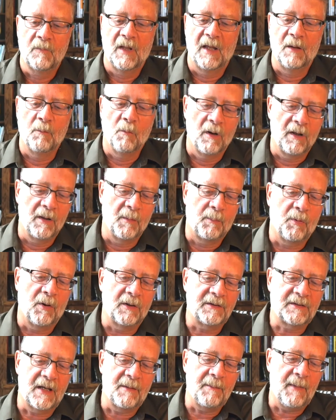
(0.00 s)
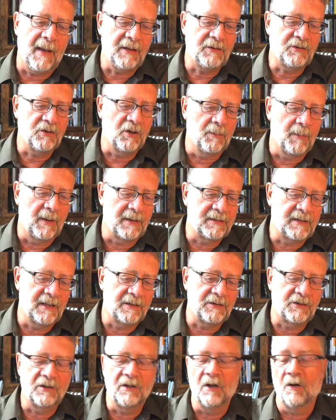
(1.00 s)
and one of the points I made to him, I
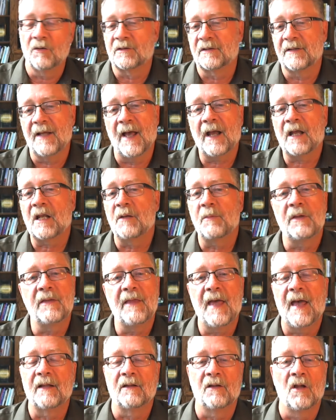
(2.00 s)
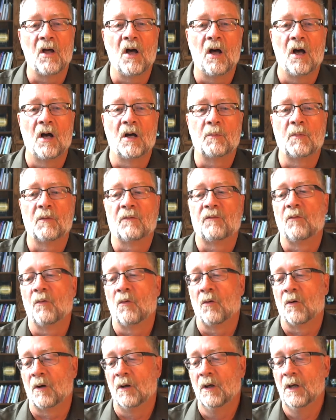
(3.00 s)
says, it's not going to be that long
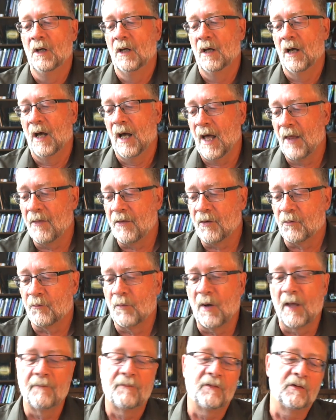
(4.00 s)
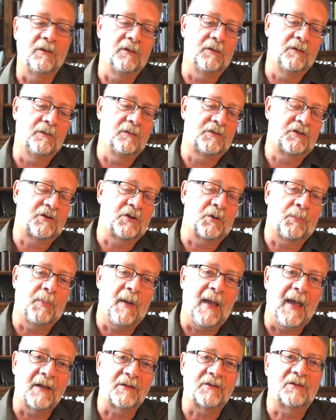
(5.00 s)
before other revenues
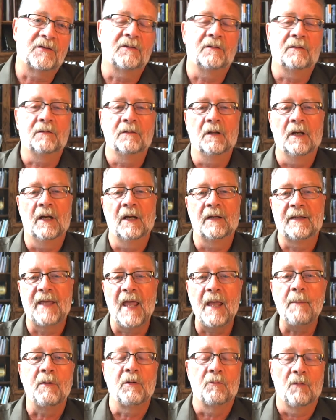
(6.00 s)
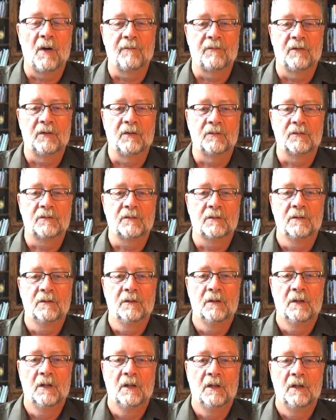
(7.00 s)
surpass gaming revenues.
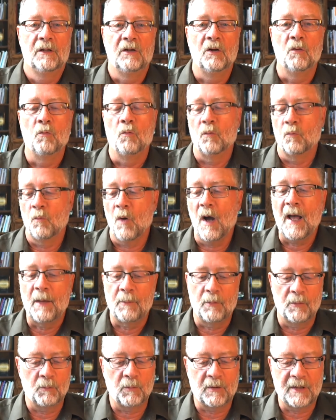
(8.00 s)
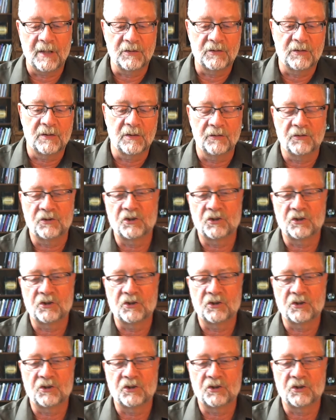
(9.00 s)
Why? Because